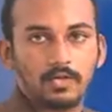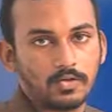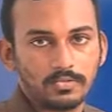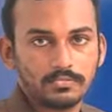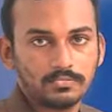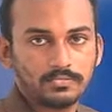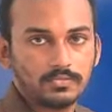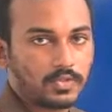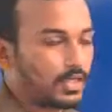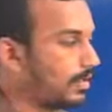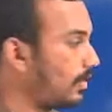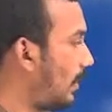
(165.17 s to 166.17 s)
Okay,
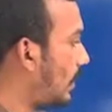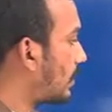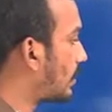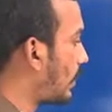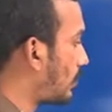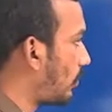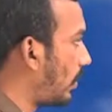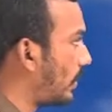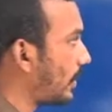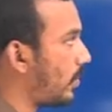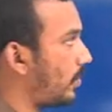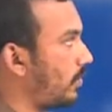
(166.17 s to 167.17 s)
that 20 kilonewton
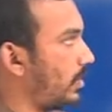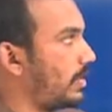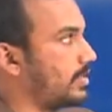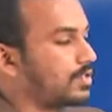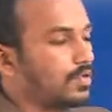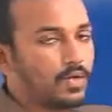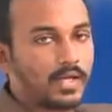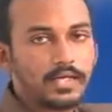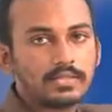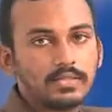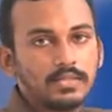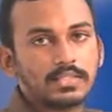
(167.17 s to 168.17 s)
is known as
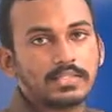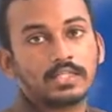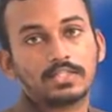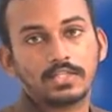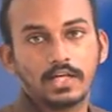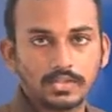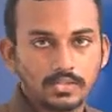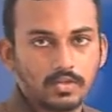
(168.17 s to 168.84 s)
surcharge load.